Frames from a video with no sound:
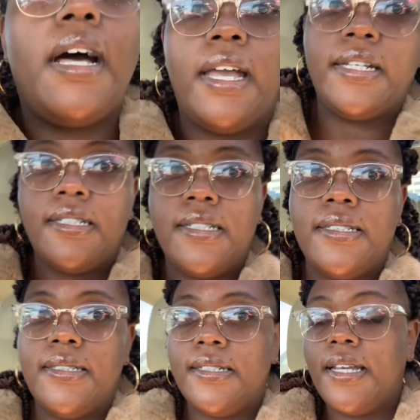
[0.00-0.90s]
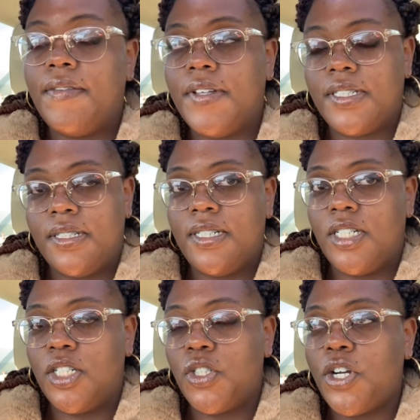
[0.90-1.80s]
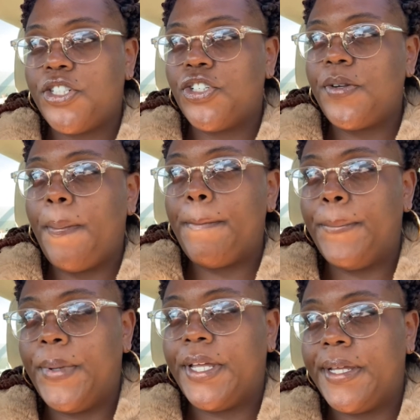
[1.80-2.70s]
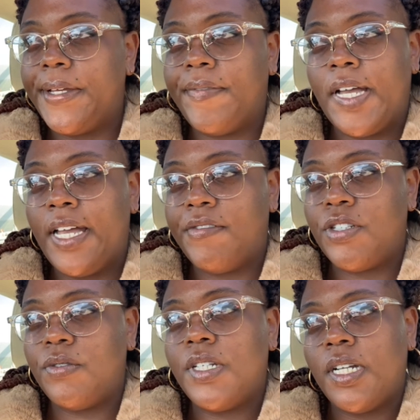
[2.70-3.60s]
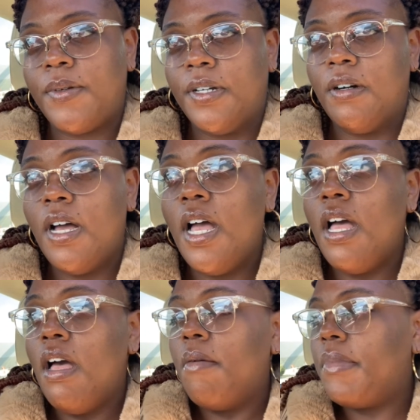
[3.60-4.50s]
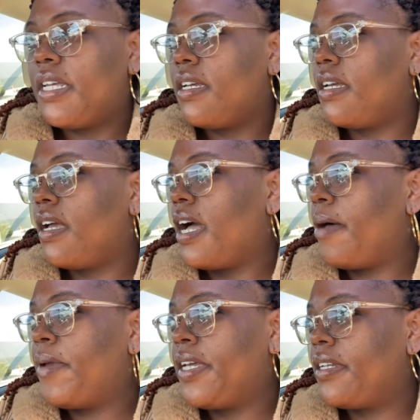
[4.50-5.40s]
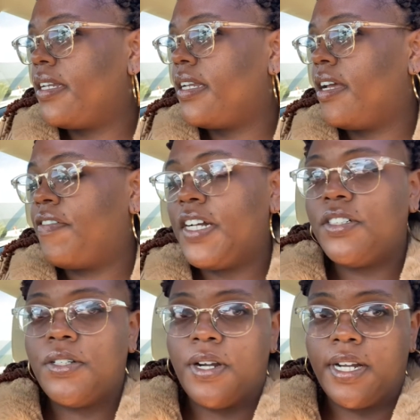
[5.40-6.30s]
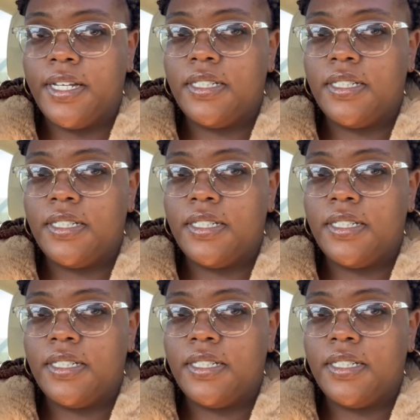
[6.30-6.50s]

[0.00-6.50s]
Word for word: i hate to invest in another charger but if i have to then i will but i'm at I found a Target.